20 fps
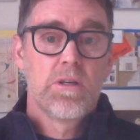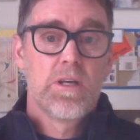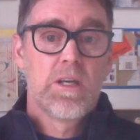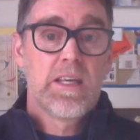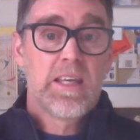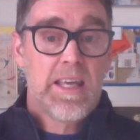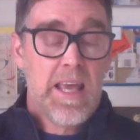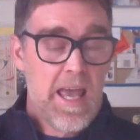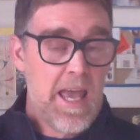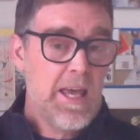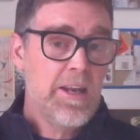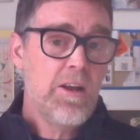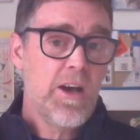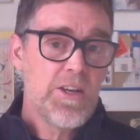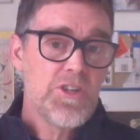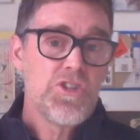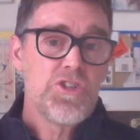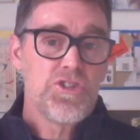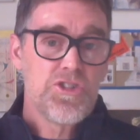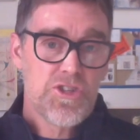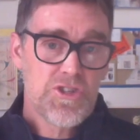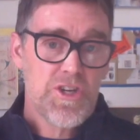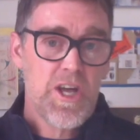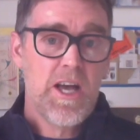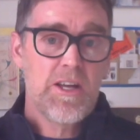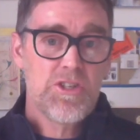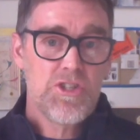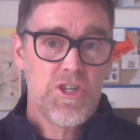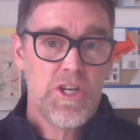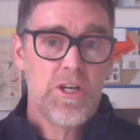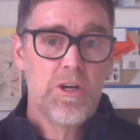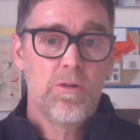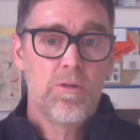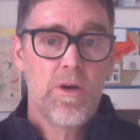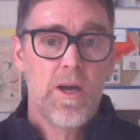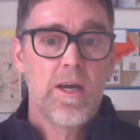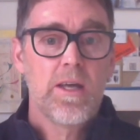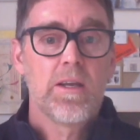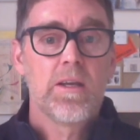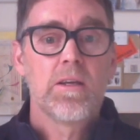can I start
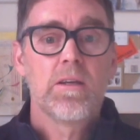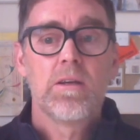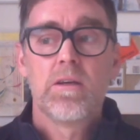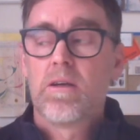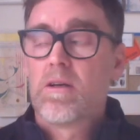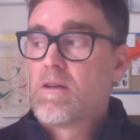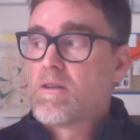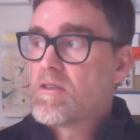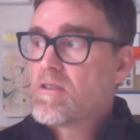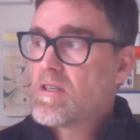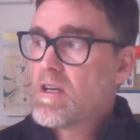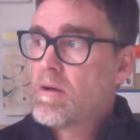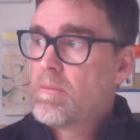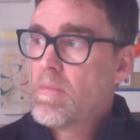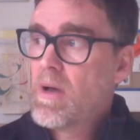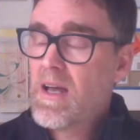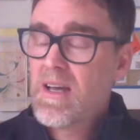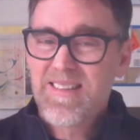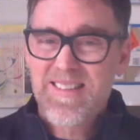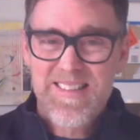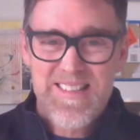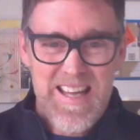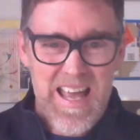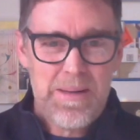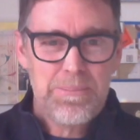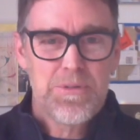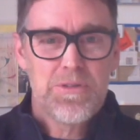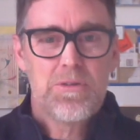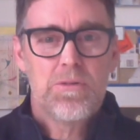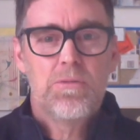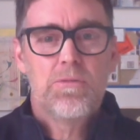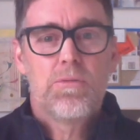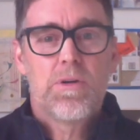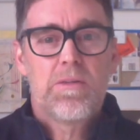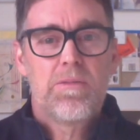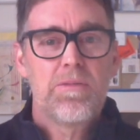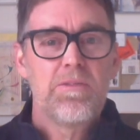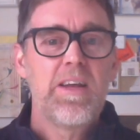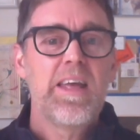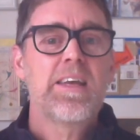generating some adaptive,
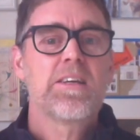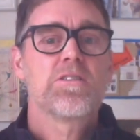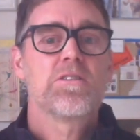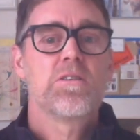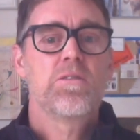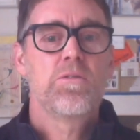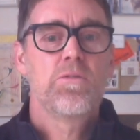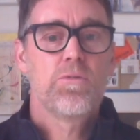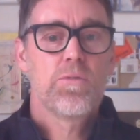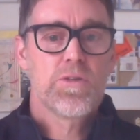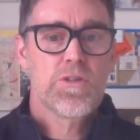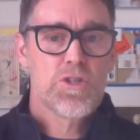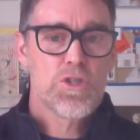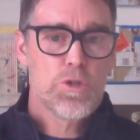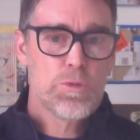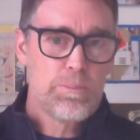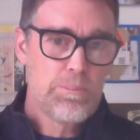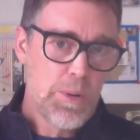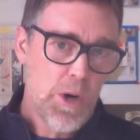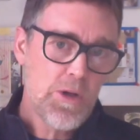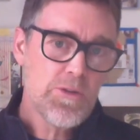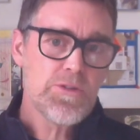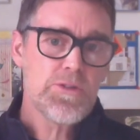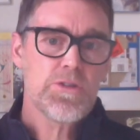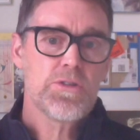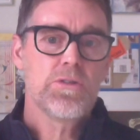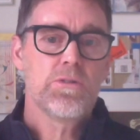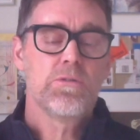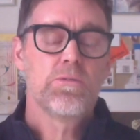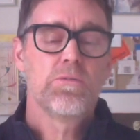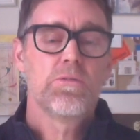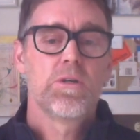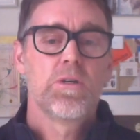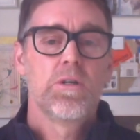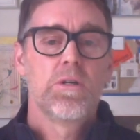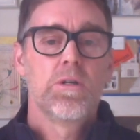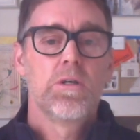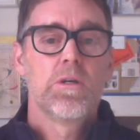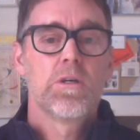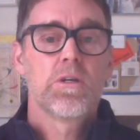reflexive, responsive
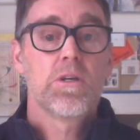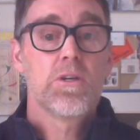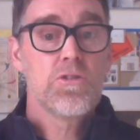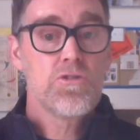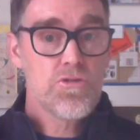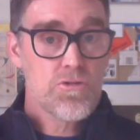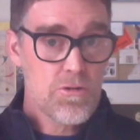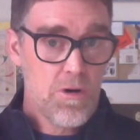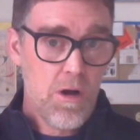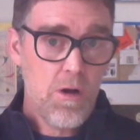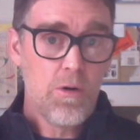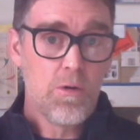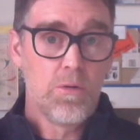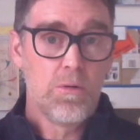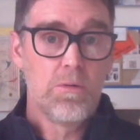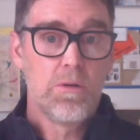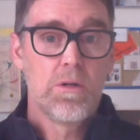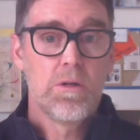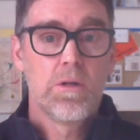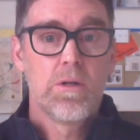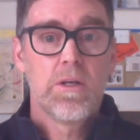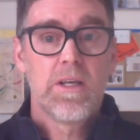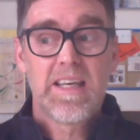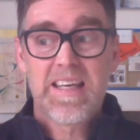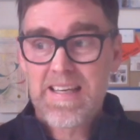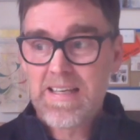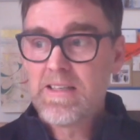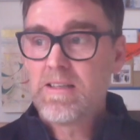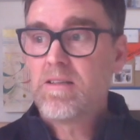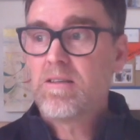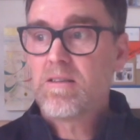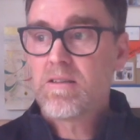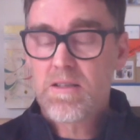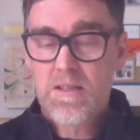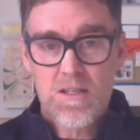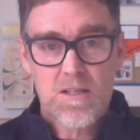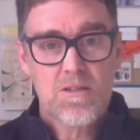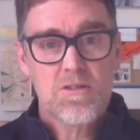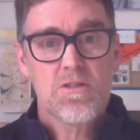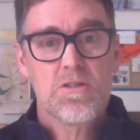control in
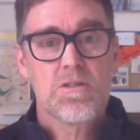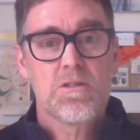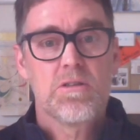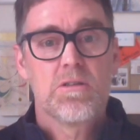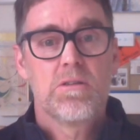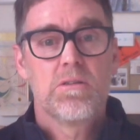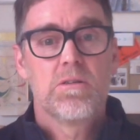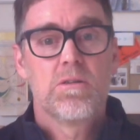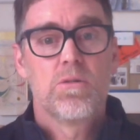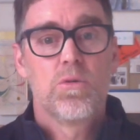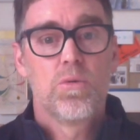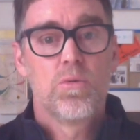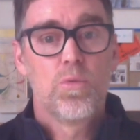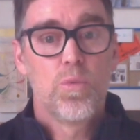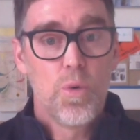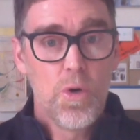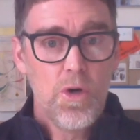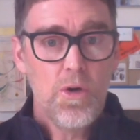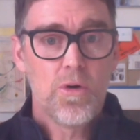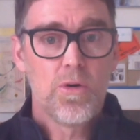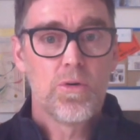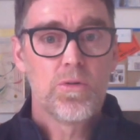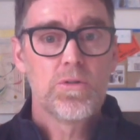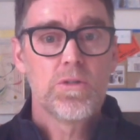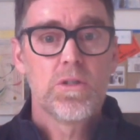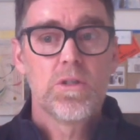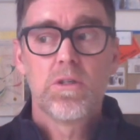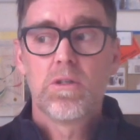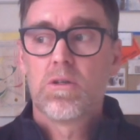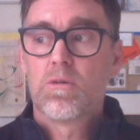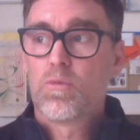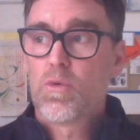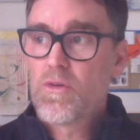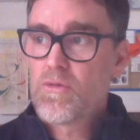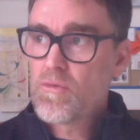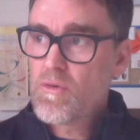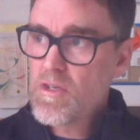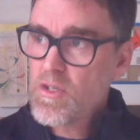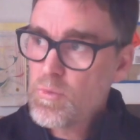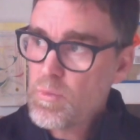this world with
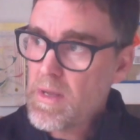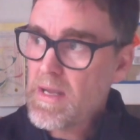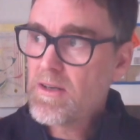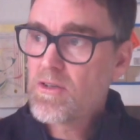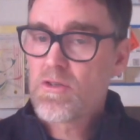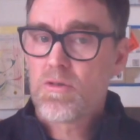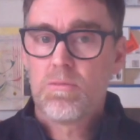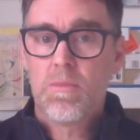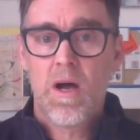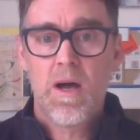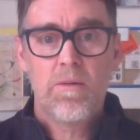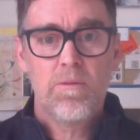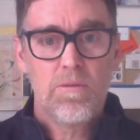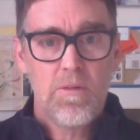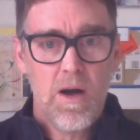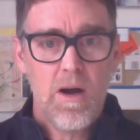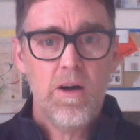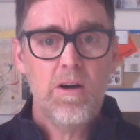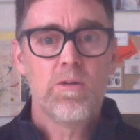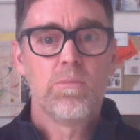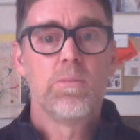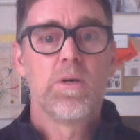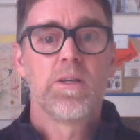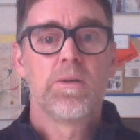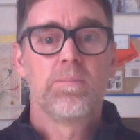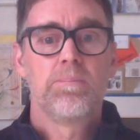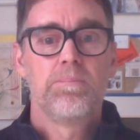respect to my environment?